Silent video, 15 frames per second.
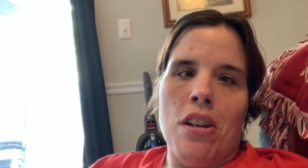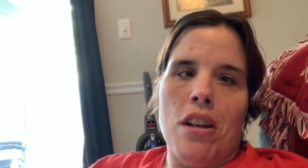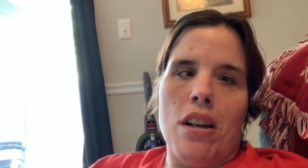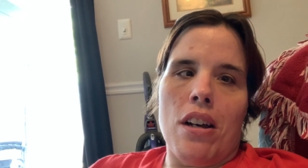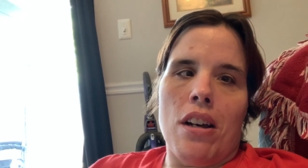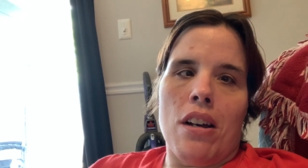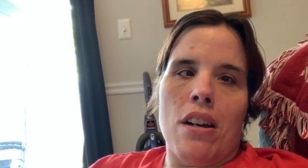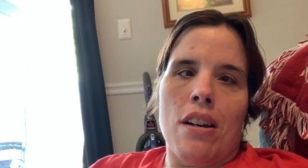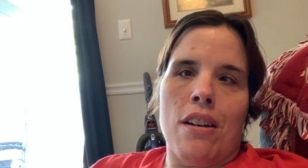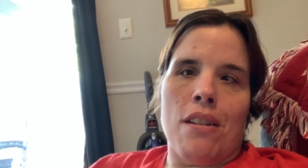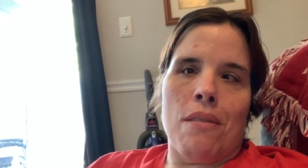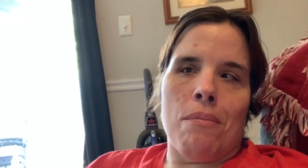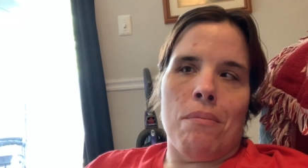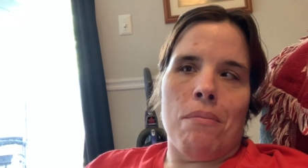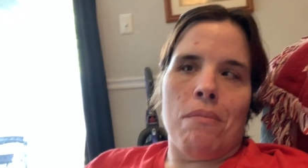
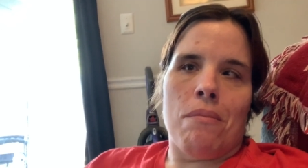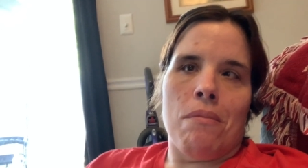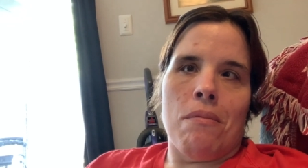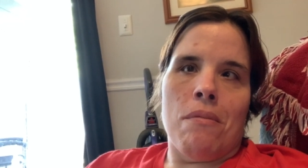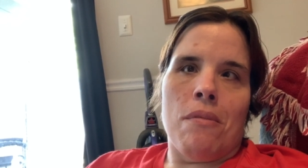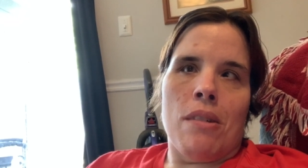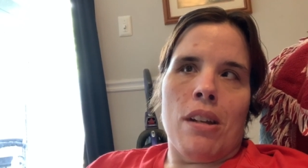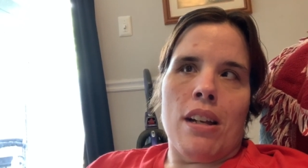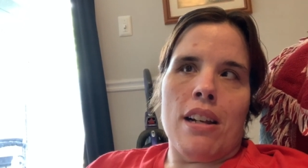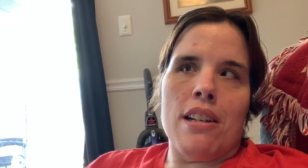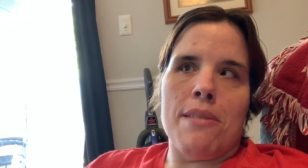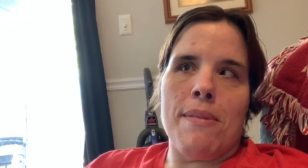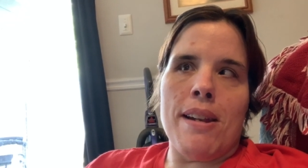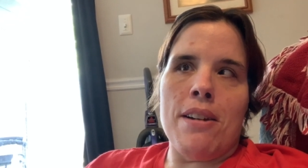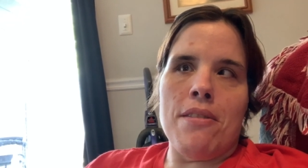
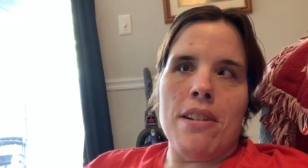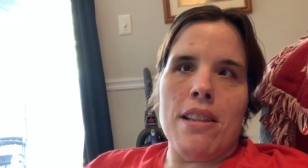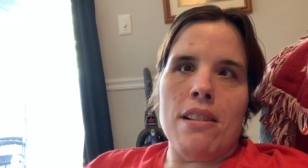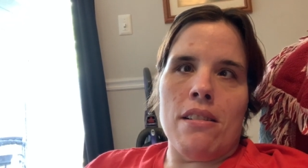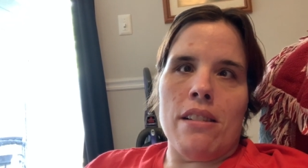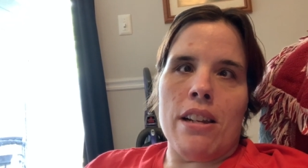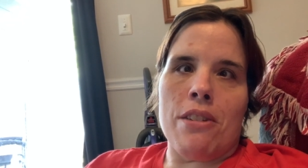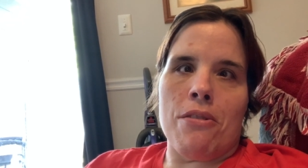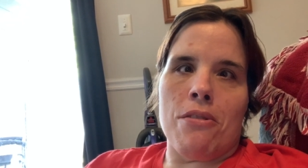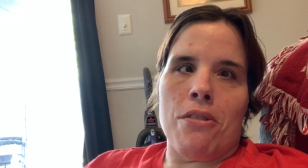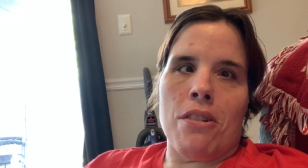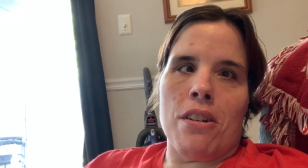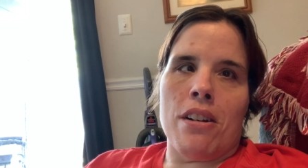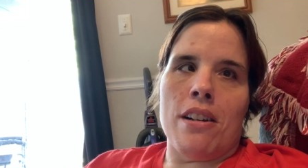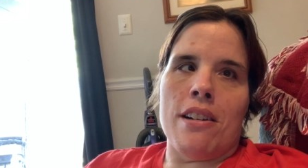Because we don't need the letter
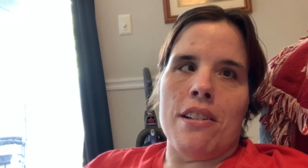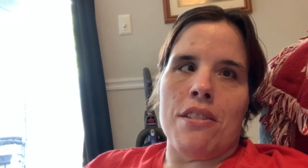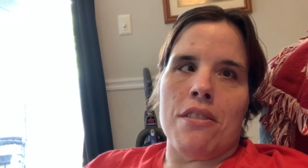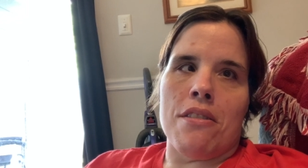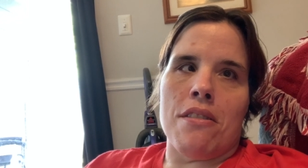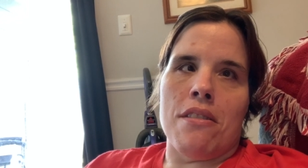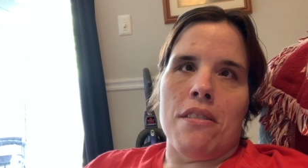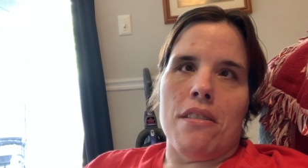organizer.